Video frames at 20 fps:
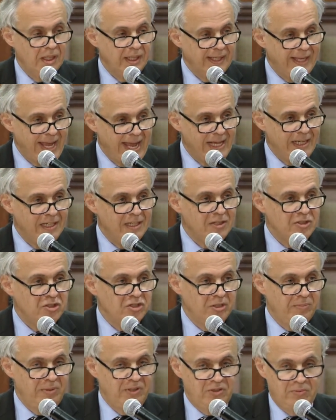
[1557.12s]
Canada
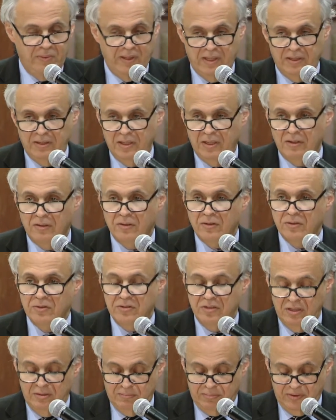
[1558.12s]
should be spending
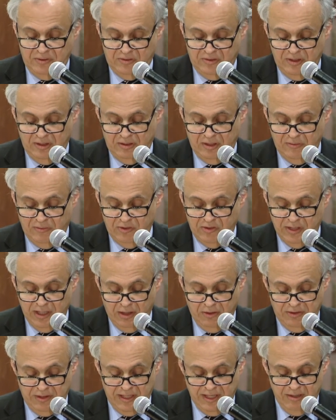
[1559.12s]
13% of its
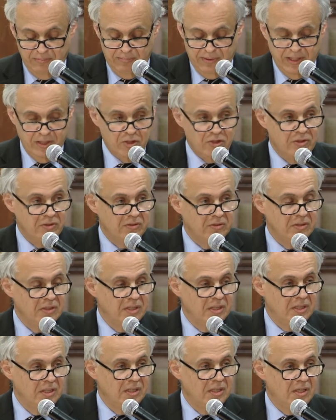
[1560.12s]
healthcare budget
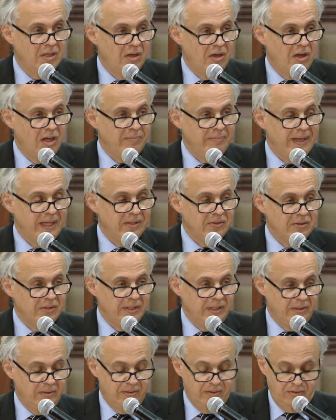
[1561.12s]
on mental
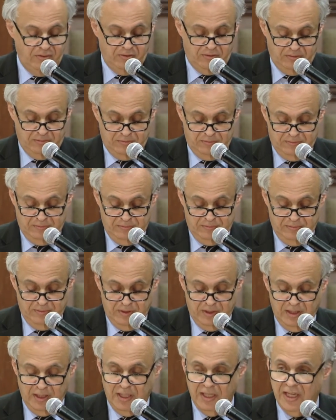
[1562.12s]
illness
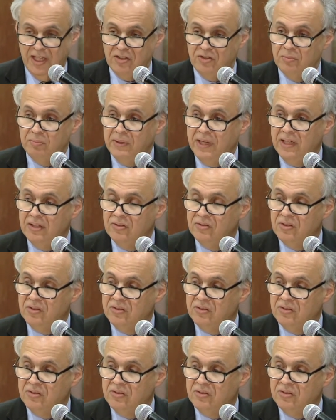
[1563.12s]
and spends